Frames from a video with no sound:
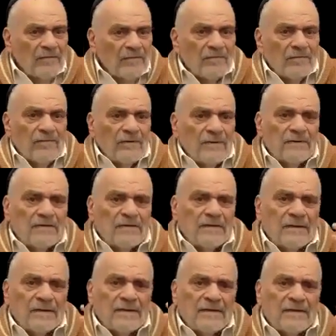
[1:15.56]
What
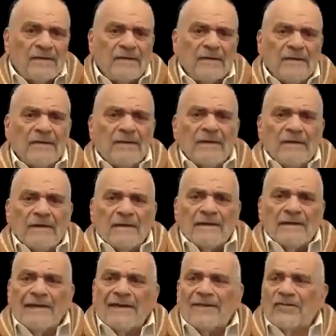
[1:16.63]

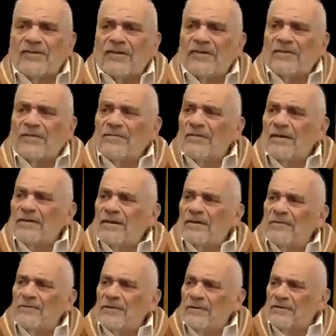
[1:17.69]
lesson are
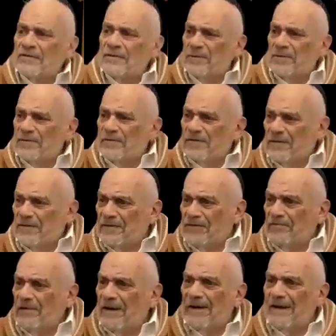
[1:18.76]
we supposed to
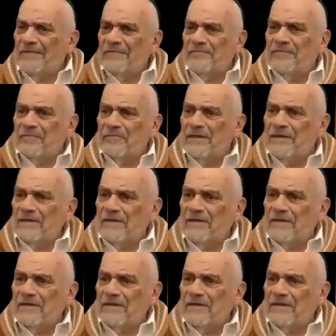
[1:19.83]
derive from it?